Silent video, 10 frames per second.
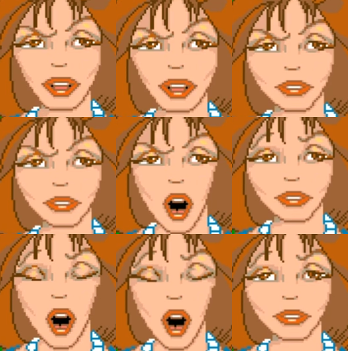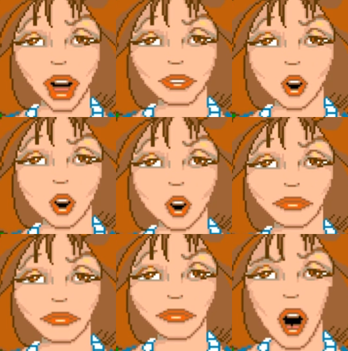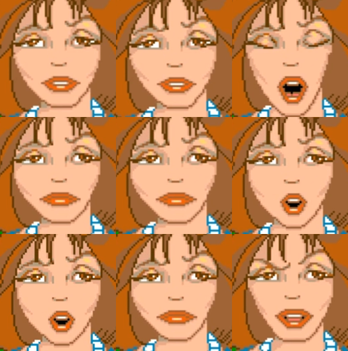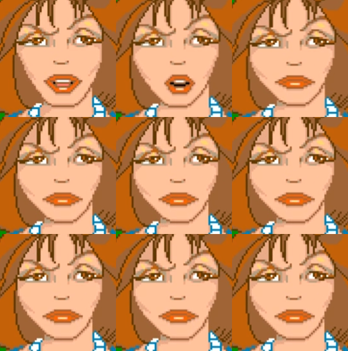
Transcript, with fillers: Because I said so, and I'm your mother.